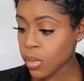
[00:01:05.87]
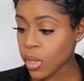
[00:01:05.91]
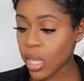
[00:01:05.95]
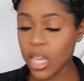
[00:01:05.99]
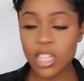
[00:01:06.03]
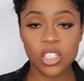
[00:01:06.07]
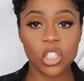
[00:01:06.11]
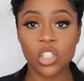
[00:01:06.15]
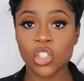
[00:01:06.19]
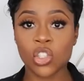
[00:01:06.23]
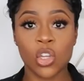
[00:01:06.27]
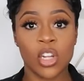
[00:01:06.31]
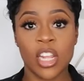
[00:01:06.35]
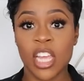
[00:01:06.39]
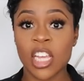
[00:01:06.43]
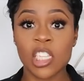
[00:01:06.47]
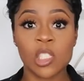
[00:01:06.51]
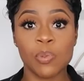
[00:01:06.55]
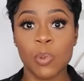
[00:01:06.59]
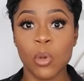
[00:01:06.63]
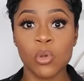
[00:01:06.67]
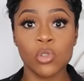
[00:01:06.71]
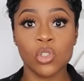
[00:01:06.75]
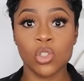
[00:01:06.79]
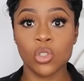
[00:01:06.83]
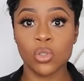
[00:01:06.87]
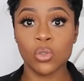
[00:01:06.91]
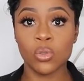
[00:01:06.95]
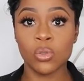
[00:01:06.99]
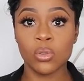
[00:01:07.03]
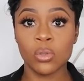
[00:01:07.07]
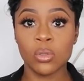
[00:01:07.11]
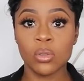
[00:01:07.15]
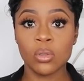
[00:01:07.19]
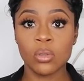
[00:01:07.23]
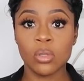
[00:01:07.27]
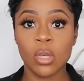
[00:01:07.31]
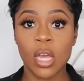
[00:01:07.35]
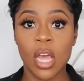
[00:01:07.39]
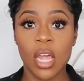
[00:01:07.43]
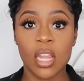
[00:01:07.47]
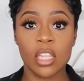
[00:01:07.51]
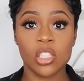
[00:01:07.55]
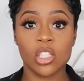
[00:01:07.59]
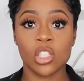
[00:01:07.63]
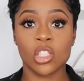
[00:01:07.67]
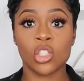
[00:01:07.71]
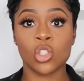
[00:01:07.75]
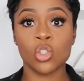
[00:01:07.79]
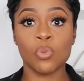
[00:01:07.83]
it's just going to expose you and
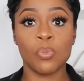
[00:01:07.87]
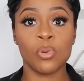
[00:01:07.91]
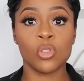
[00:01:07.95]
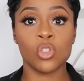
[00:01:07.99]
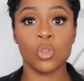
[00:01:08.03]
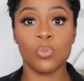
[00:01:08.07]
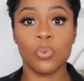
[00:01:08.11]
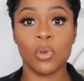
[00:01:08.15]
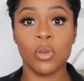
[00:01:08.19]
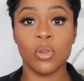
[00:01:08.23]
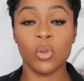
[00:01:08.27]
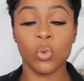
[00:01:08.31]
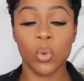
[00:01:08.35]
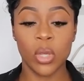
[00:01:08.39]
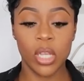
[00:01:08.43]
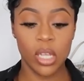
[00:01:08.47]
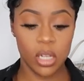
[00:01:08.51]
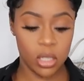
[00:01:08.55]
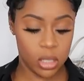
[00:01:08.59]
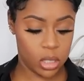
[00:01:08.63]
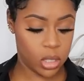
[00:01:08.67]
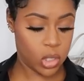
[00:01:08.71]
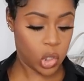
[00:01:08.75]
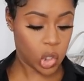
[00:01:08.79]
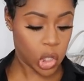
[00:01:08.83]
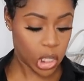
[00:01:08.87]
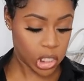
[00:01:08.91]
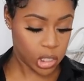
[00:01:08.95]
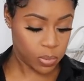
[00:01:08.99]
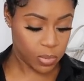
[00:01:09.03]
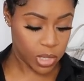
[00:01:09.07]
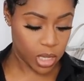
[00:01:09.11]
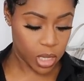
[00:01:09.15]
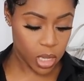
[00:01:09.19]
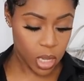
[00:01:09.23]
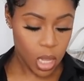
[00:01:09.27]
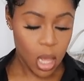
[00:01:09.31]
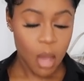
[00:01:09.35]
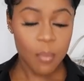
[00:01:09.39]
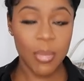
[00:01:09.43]
it's just super duper annoying trust me